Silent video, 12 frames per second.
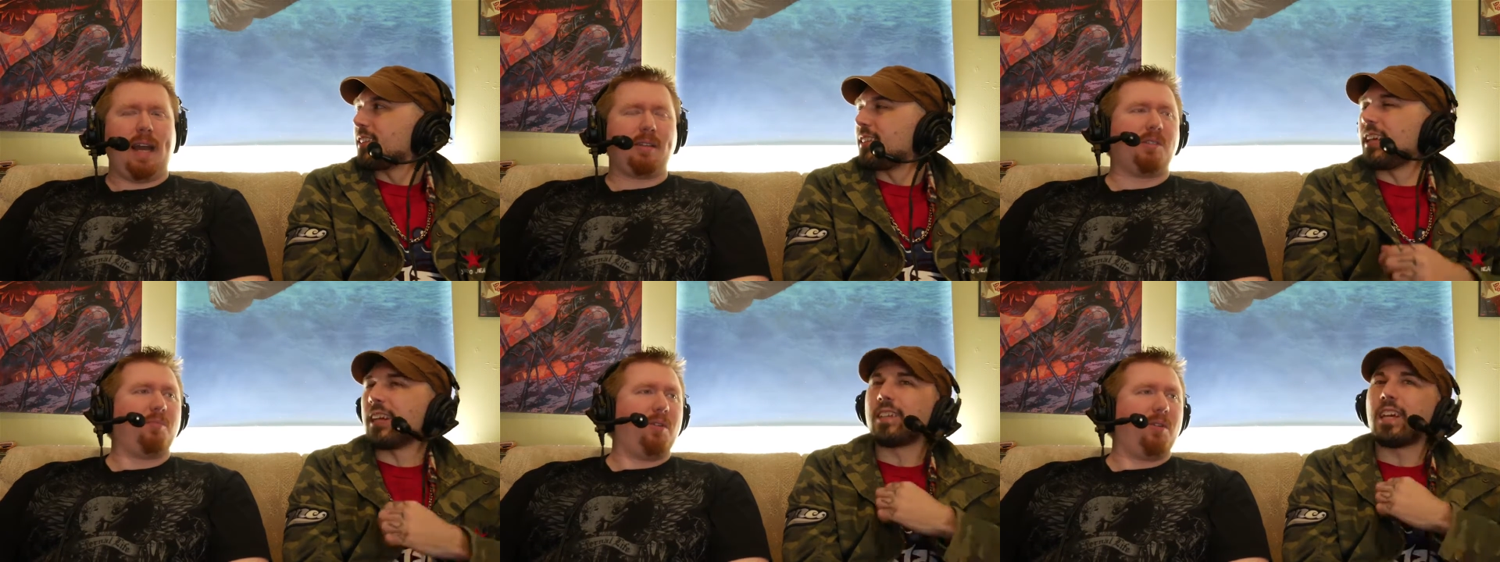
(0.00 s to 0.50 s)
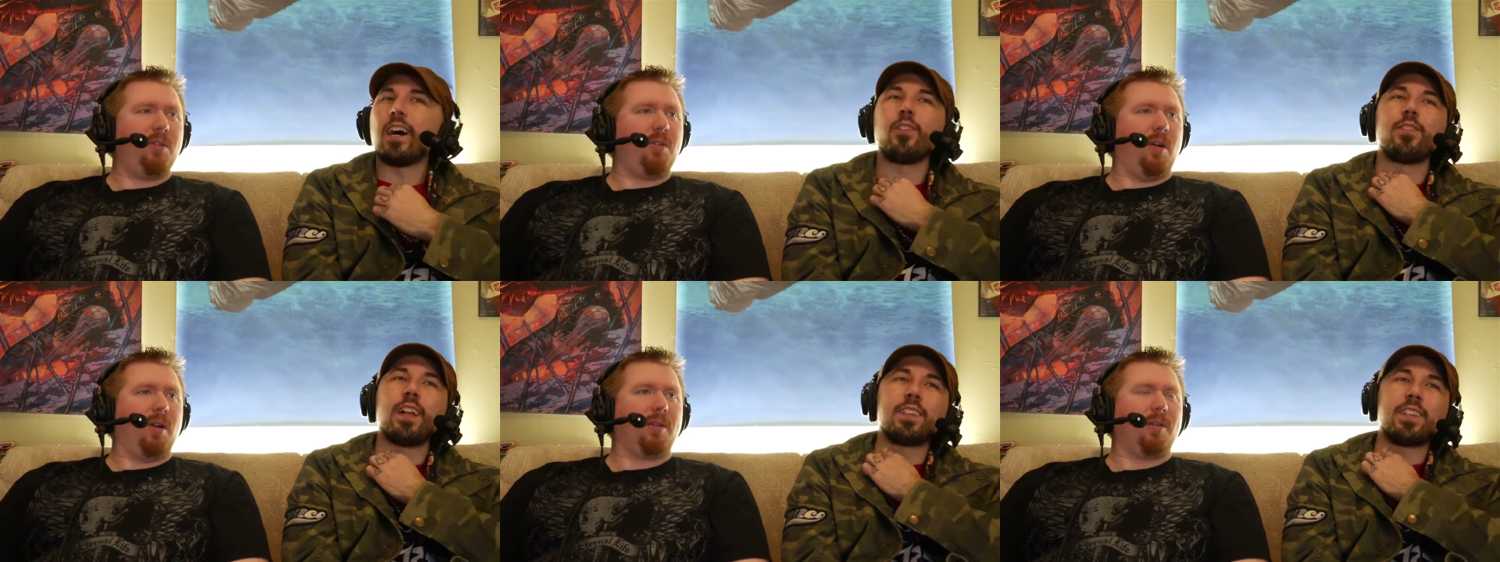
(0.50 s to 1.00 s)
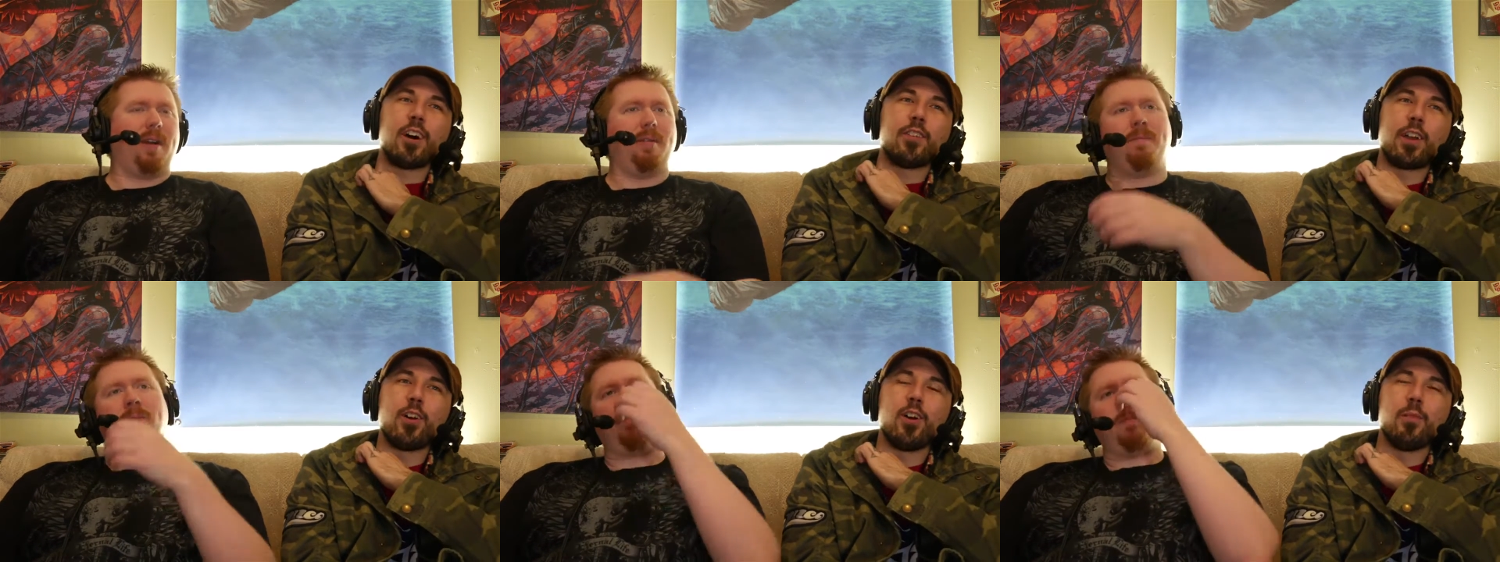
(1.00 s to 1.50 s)
Speaker 1: has that's to be how, New York. That's right? how
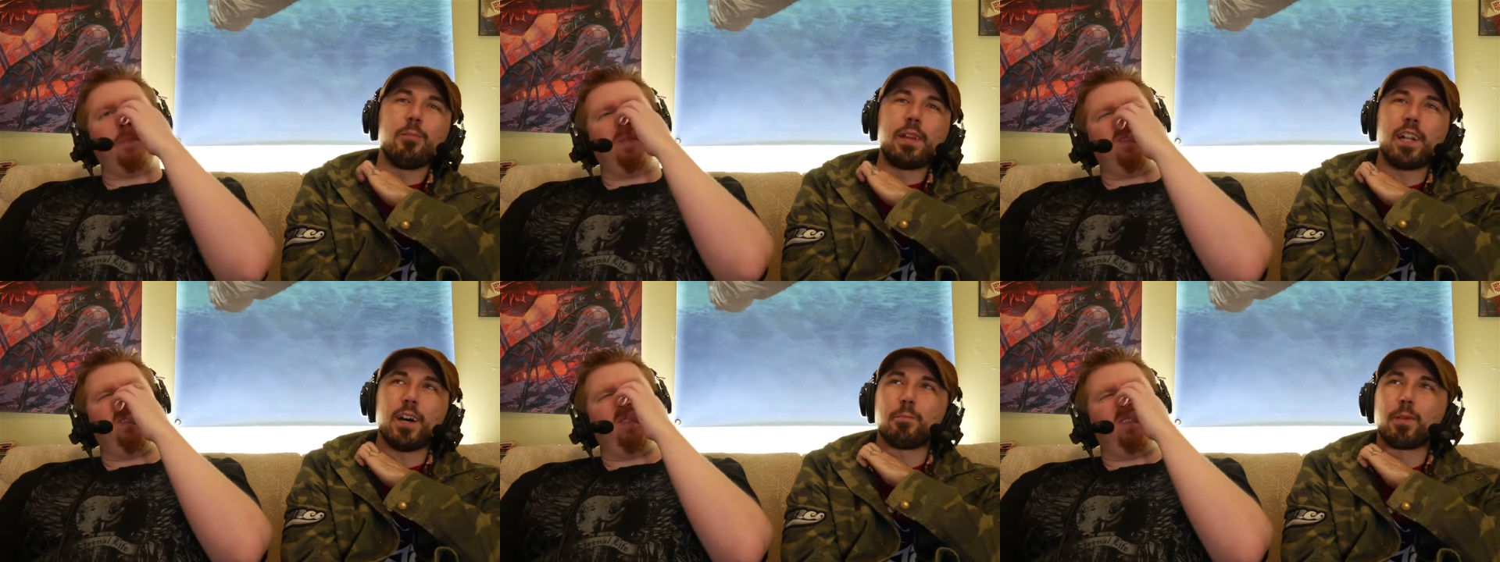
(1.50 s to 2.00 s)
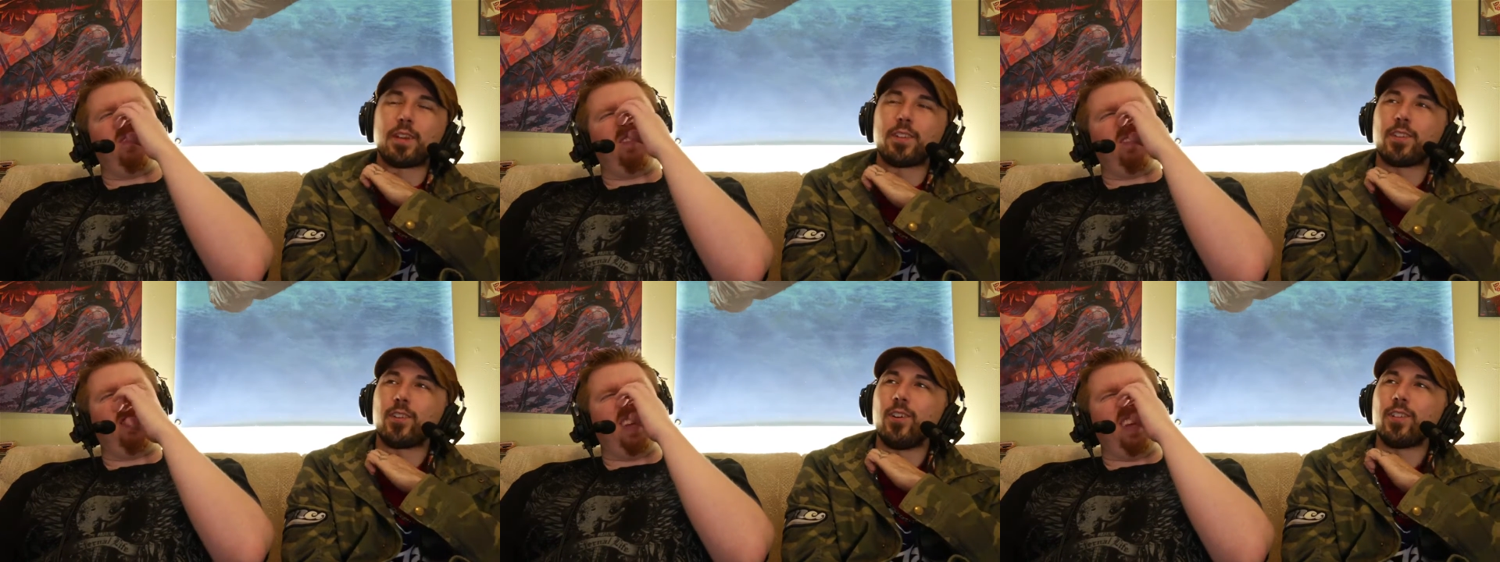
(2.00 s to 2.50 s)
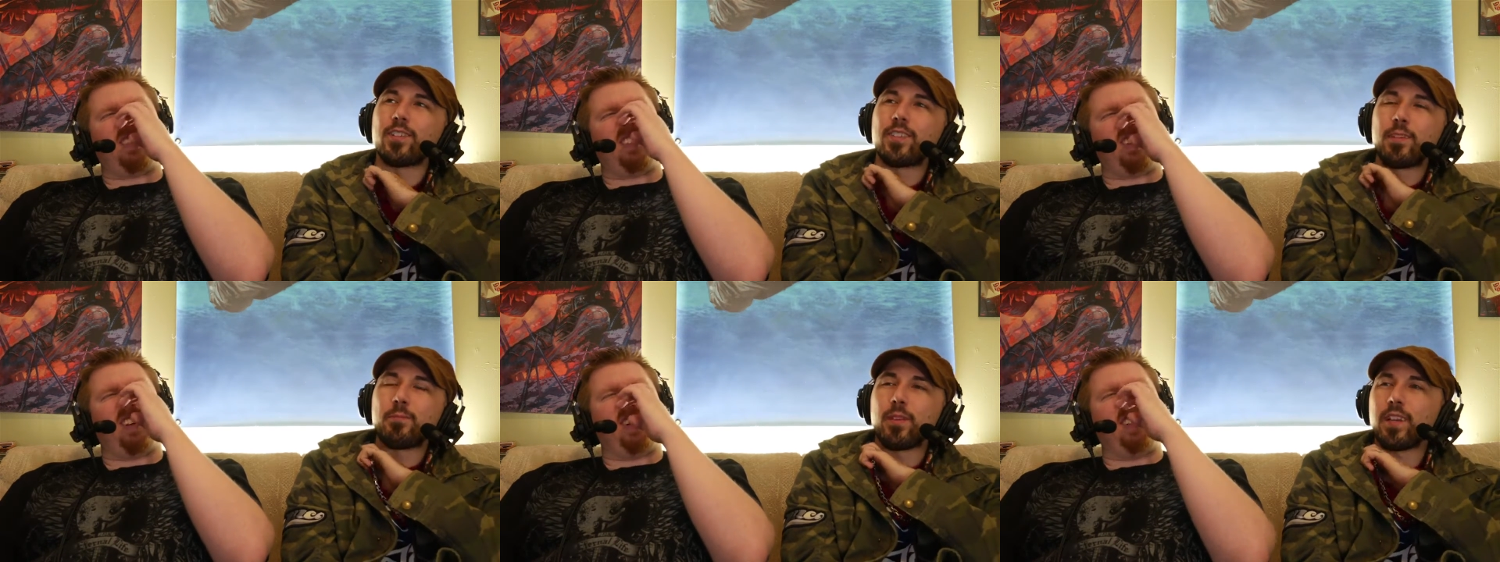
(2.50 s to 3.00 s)
they all meet up because they're all that's in the
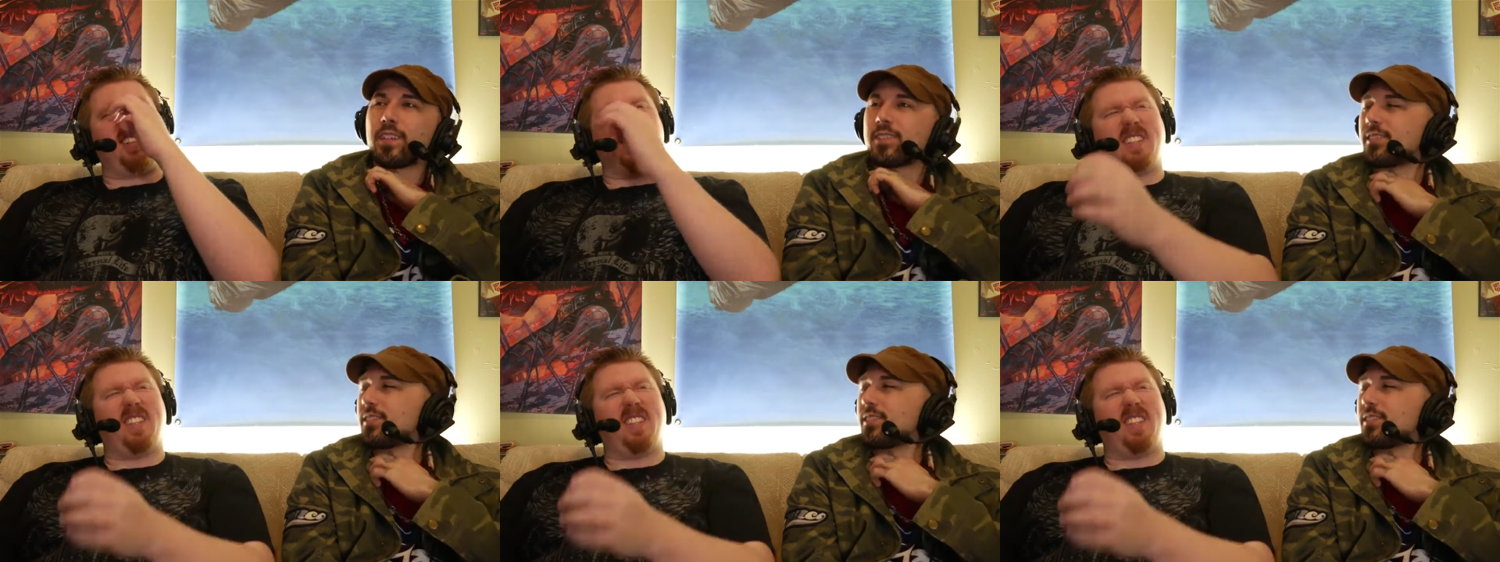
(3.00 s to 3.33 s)
same the whole